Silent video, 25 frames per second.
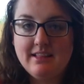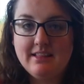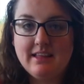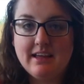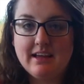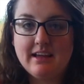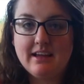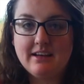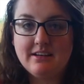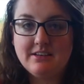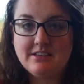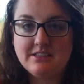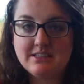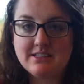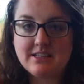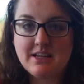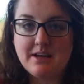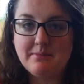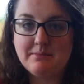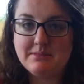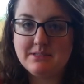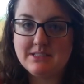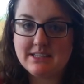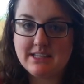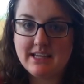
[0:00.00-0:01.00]
They can just
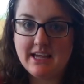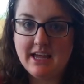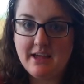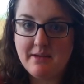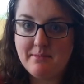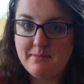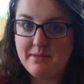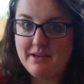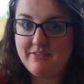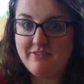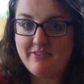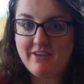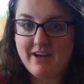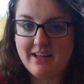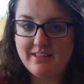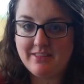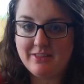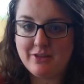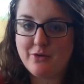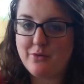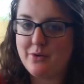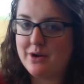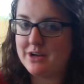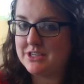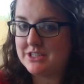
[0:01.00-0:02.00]
come skim and
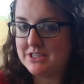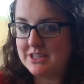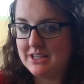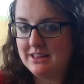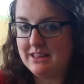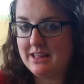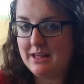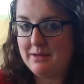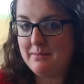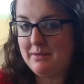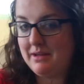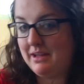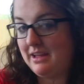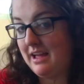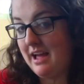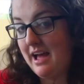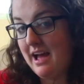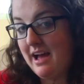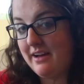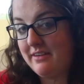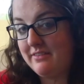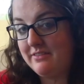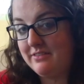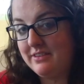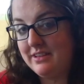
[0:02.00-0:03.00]
find the question they may
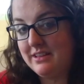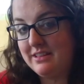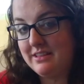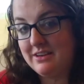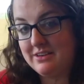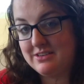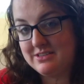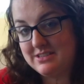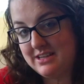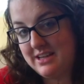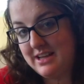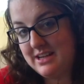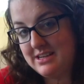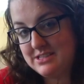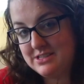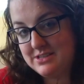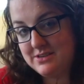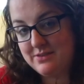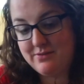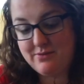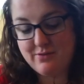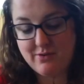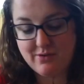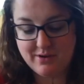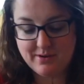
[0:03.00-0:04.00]
have, and there's the
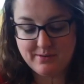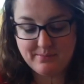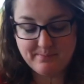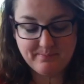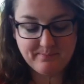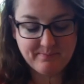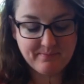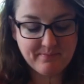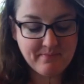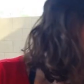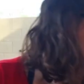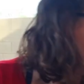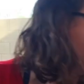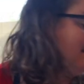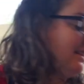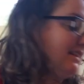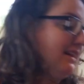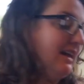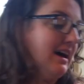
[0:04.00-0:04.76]
answer for it.